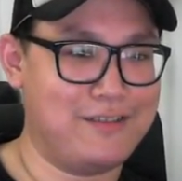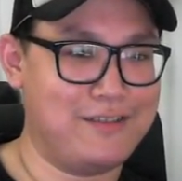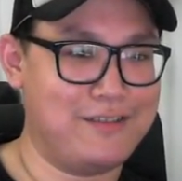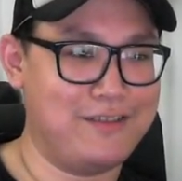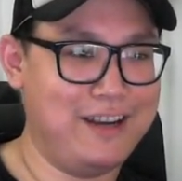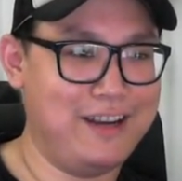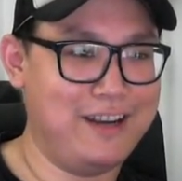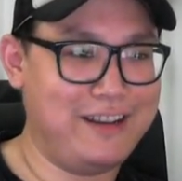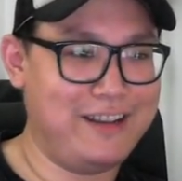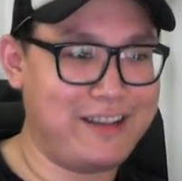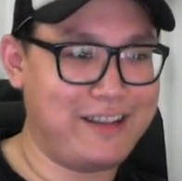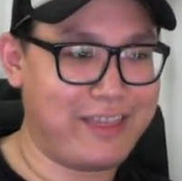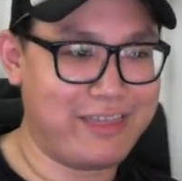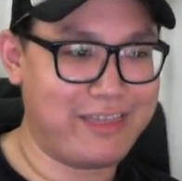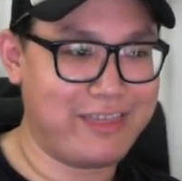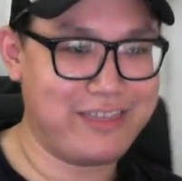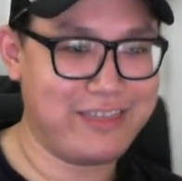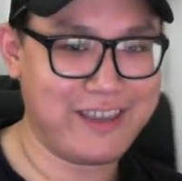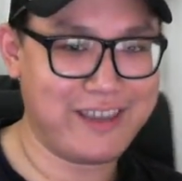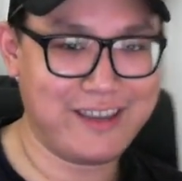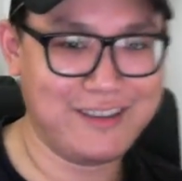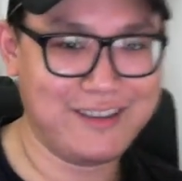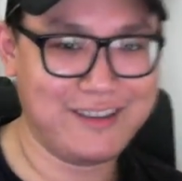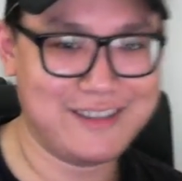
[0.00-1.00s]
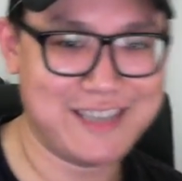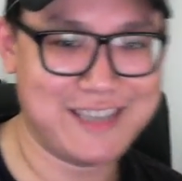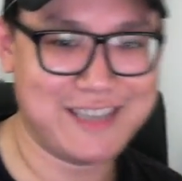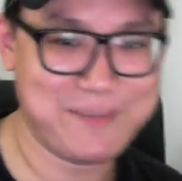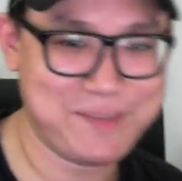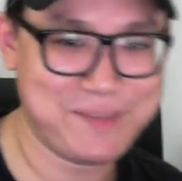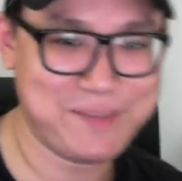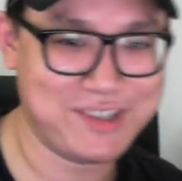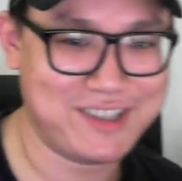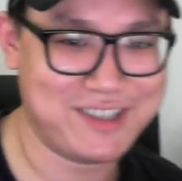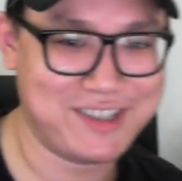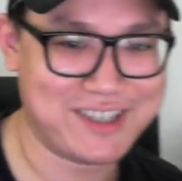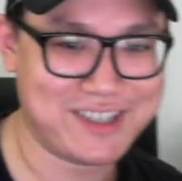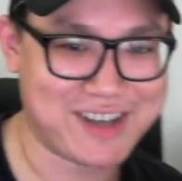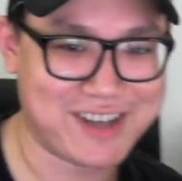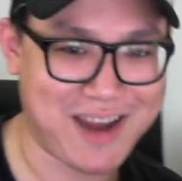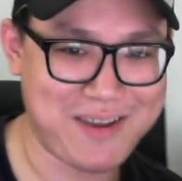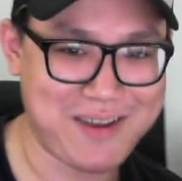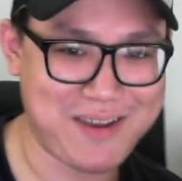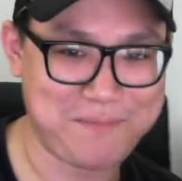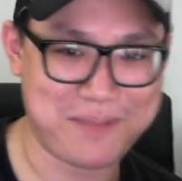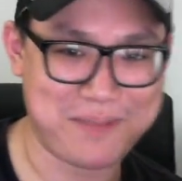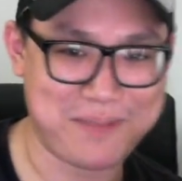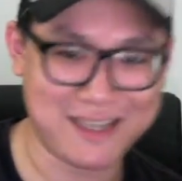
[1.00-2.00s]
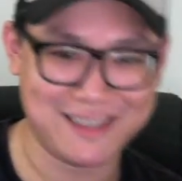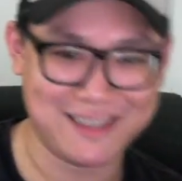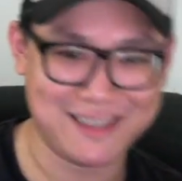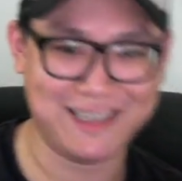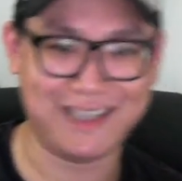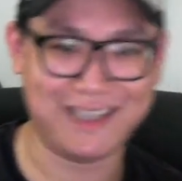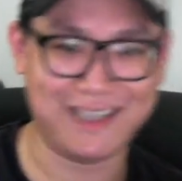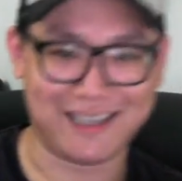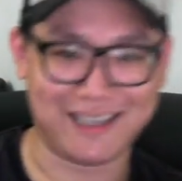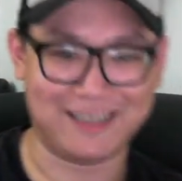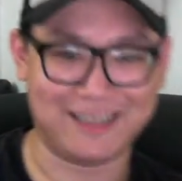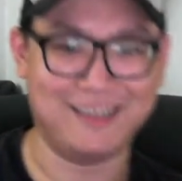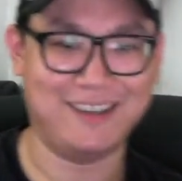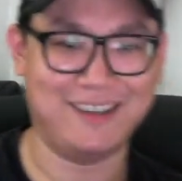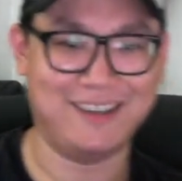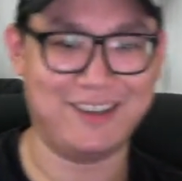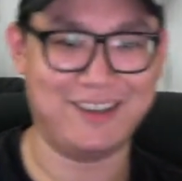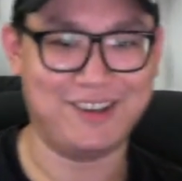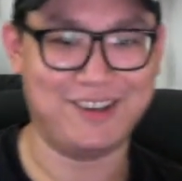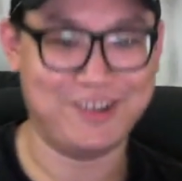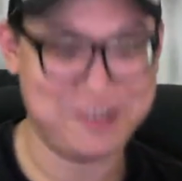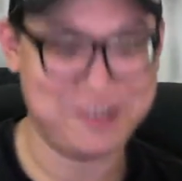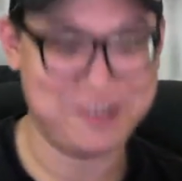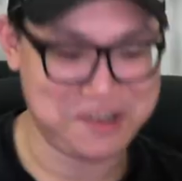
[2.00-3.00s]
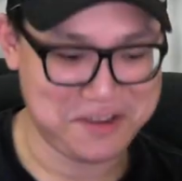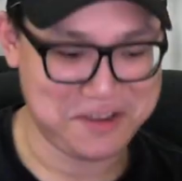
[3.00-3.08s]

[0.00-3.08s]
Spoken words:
really nothing seems to describe it better than, you know,